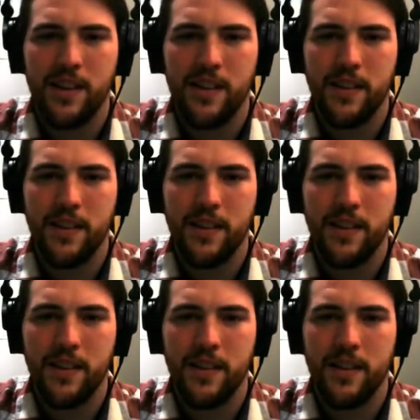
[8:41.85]

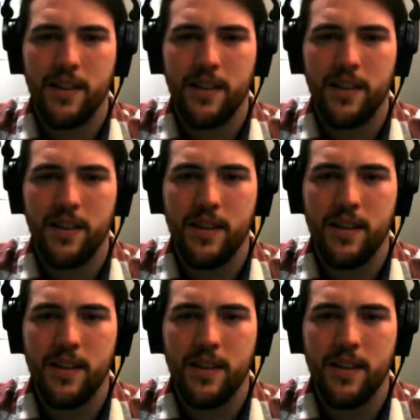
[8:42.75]
(silence)